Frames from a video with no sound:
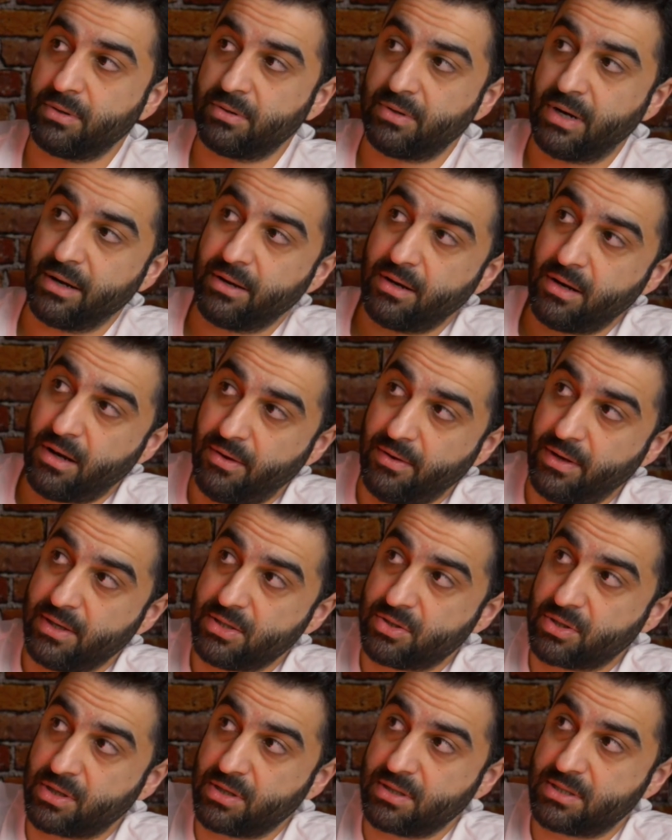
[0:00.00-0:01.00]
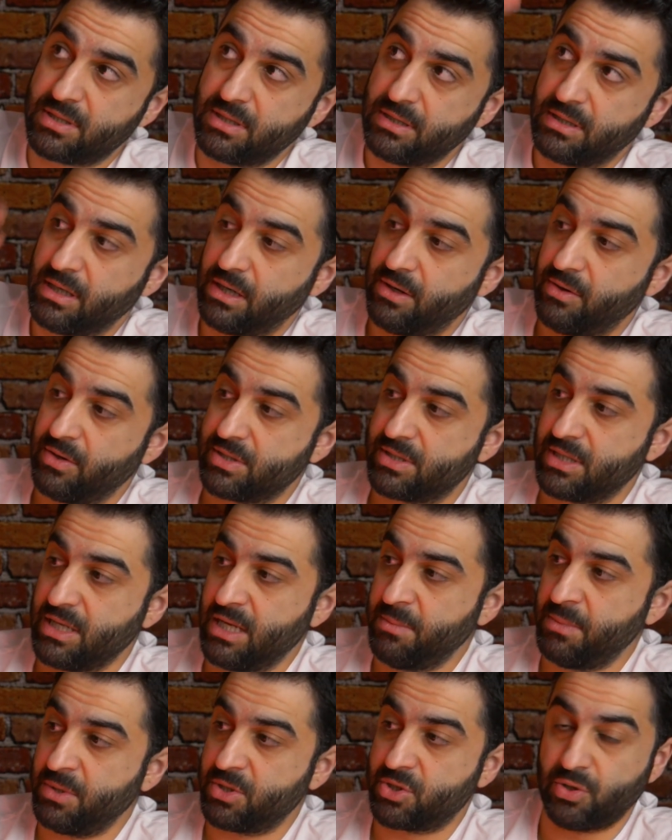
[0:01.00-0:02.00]
Right now, as you can see, there is
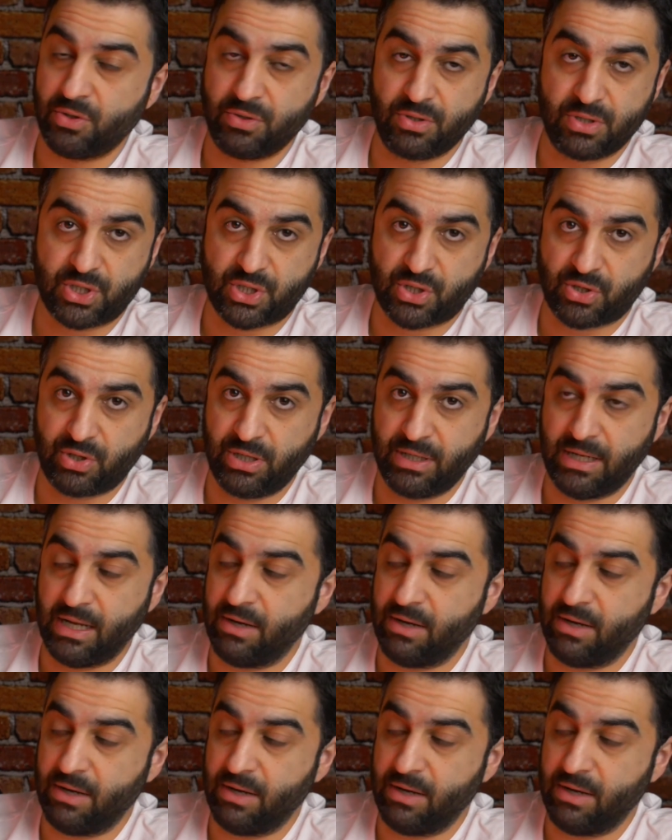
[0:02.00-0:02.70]
image on the screen,